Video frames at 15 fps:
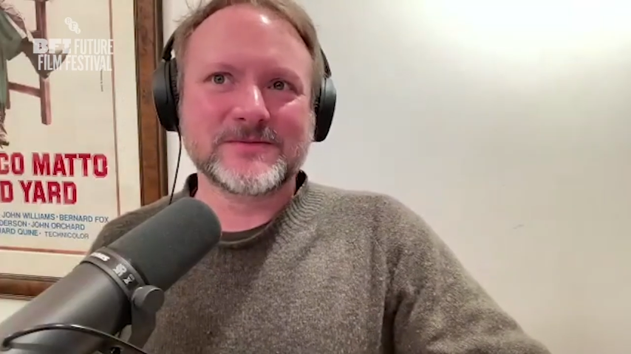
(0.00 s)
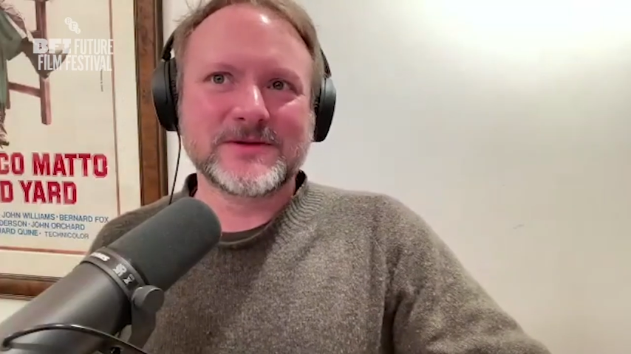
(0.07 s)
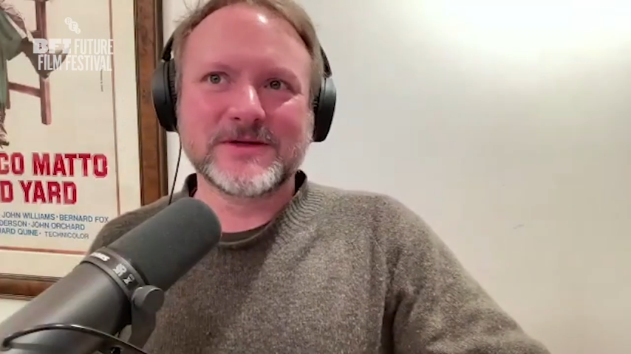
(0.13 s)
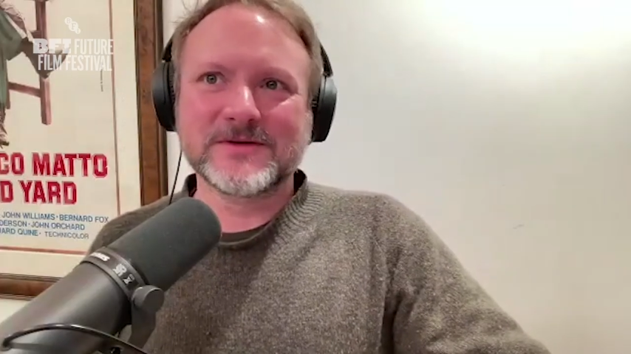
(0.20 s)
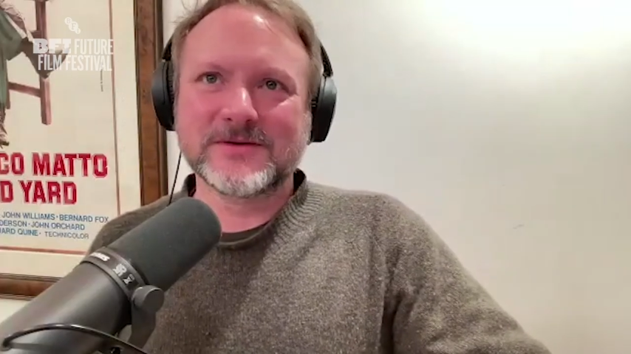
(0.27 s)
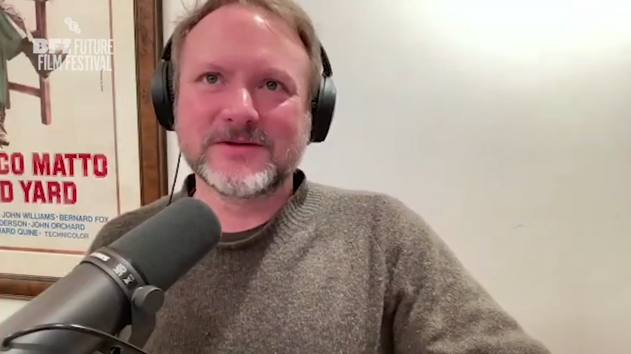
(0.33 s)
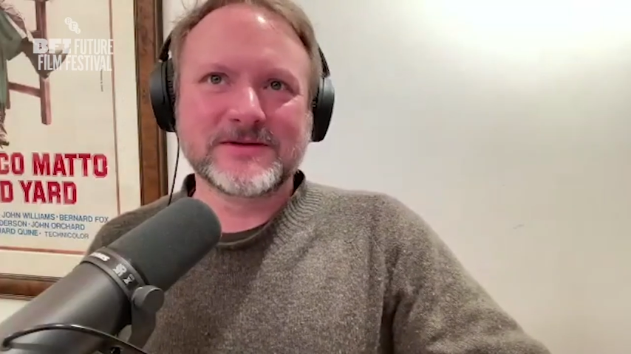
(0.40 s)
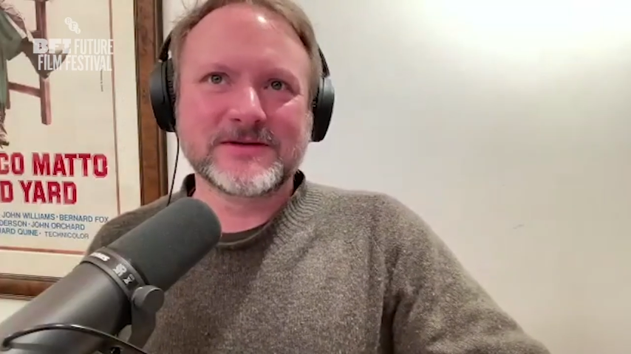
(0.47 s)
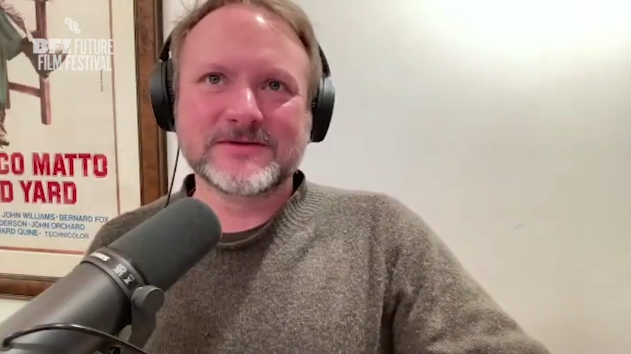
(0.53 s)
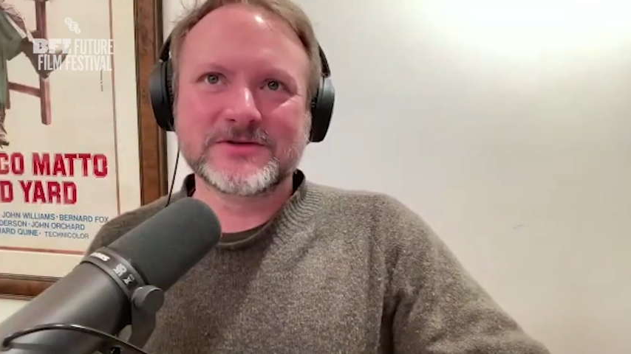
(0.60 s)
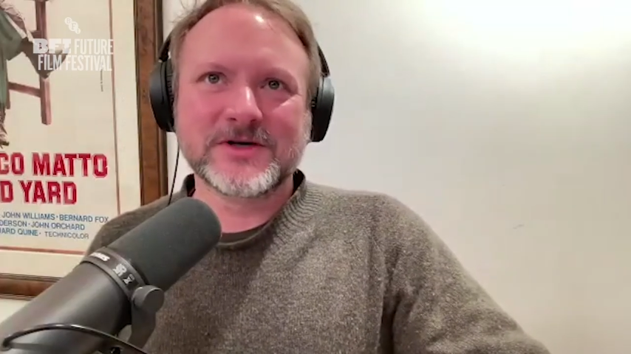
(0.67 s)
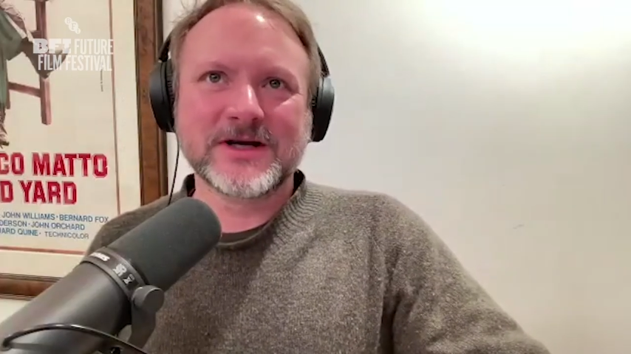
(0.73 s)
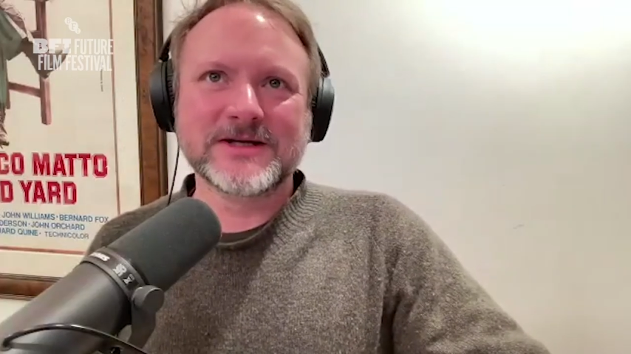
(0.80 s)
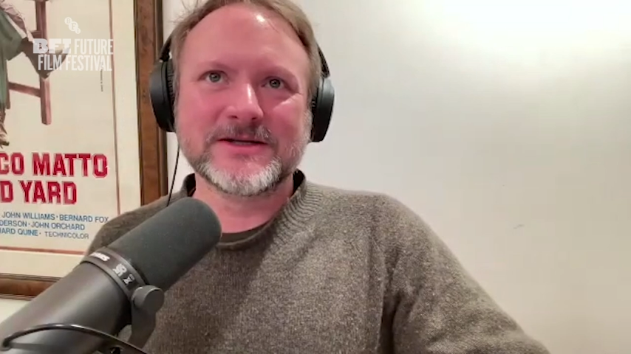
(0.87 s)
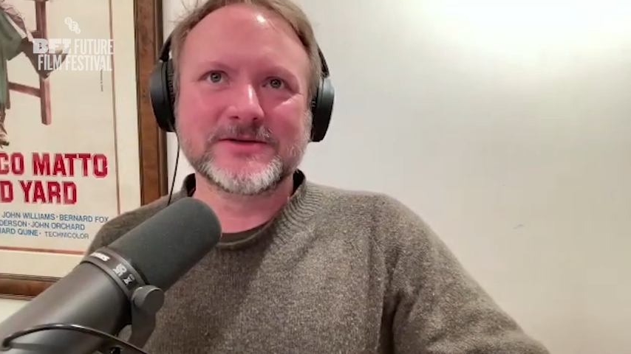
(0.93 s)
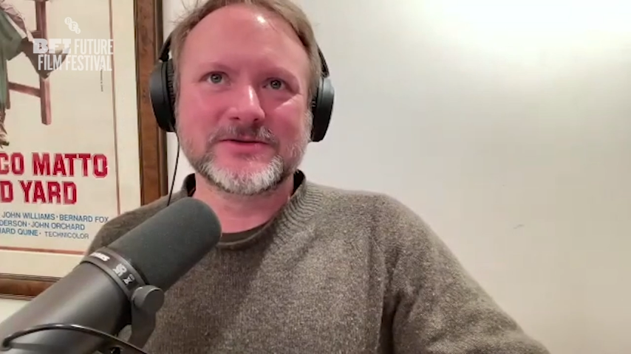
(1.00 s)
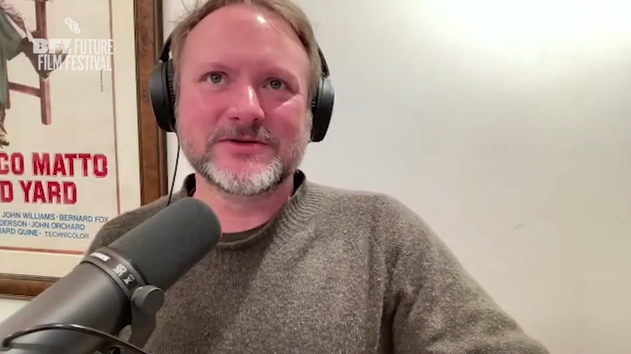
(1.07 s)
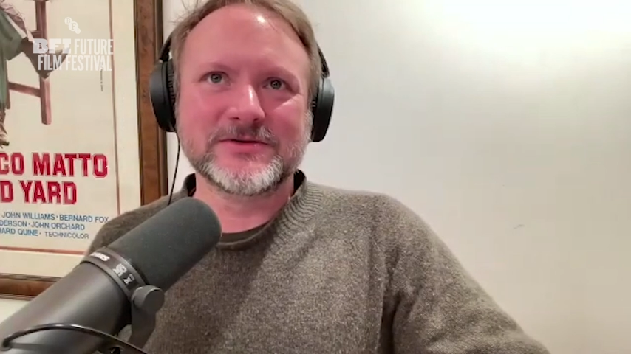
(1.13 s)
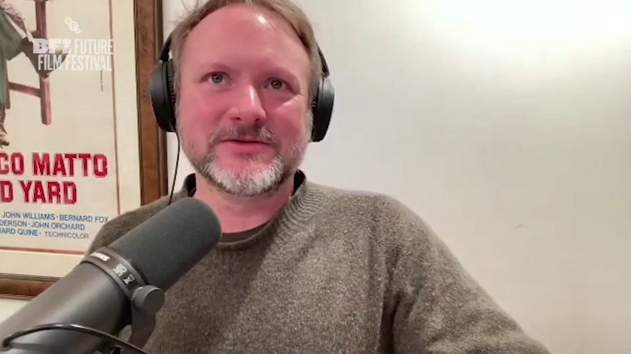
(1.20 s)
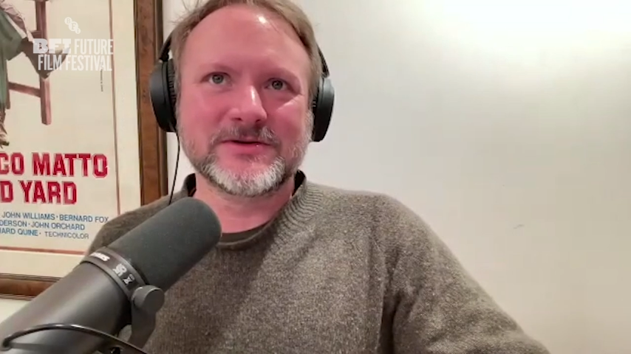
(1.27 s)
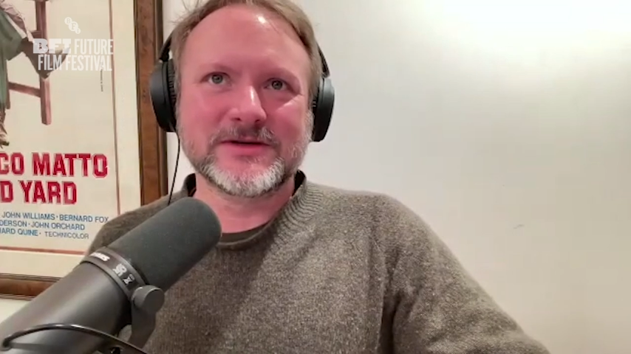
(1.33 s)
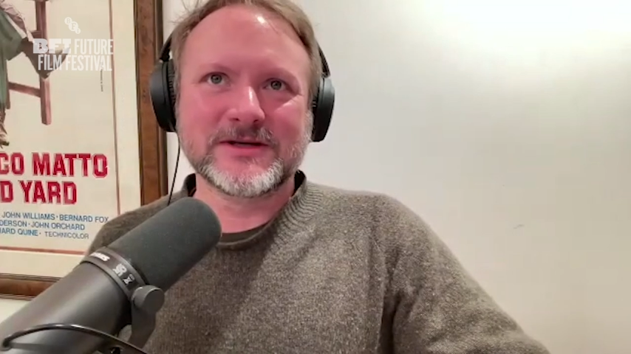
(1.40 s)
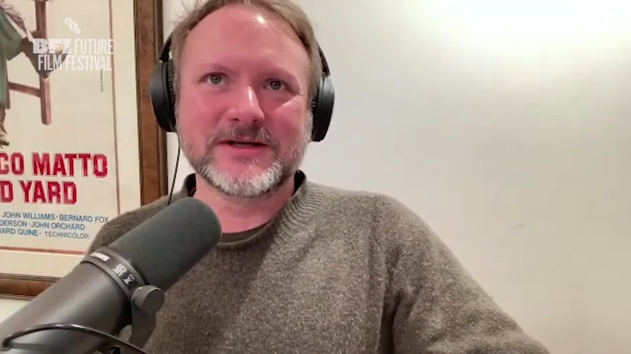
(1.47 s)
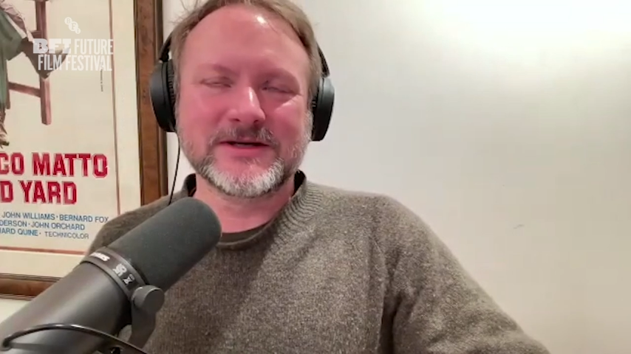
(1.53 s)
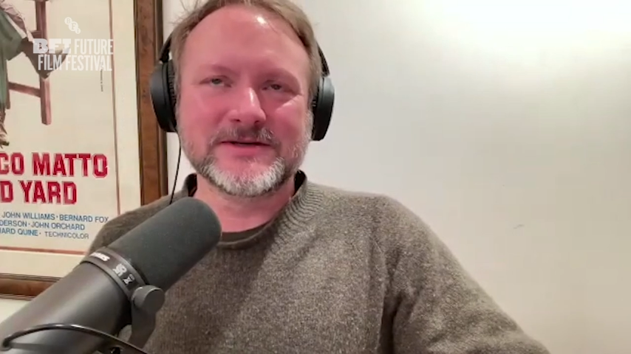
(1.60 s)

but the only thing, tried and true thing,